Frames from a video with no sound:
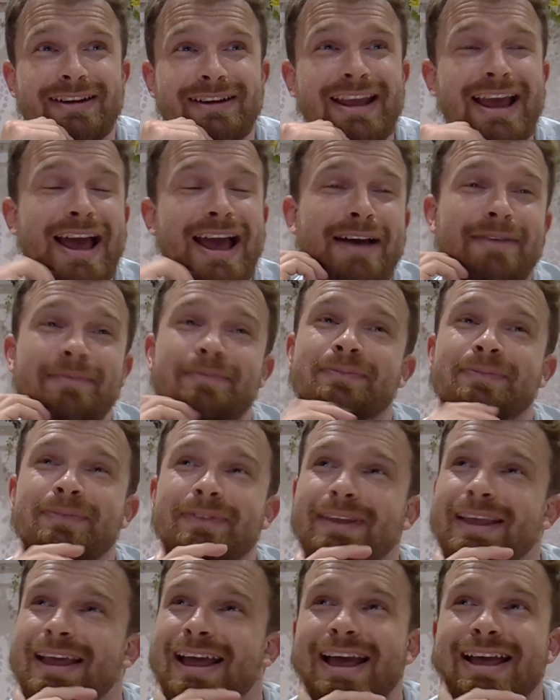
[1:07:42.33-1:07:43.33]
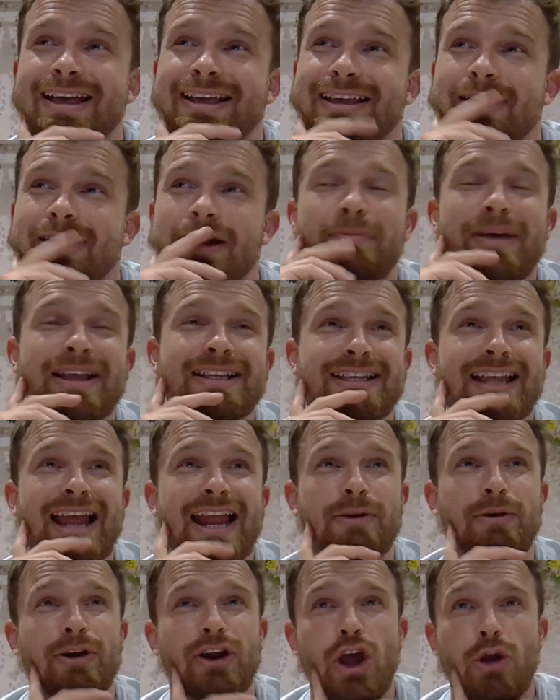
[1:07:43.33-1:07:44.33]
Yeah. Basically
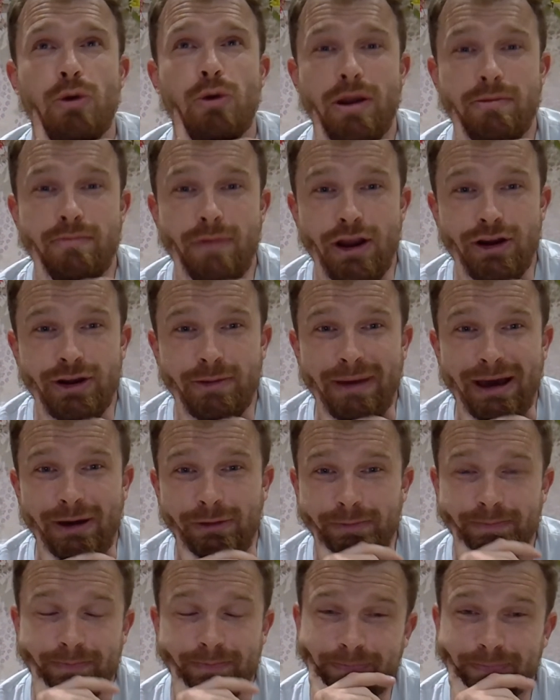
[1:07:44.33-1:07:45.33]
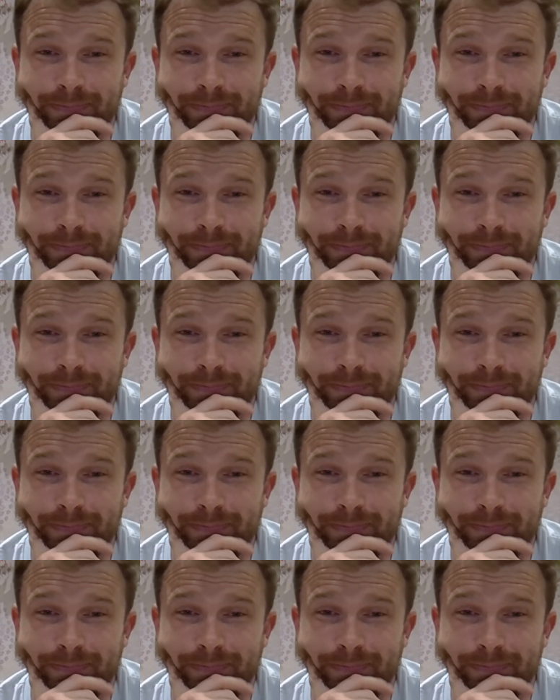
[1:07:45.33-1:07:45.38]
anyone I won't moan about.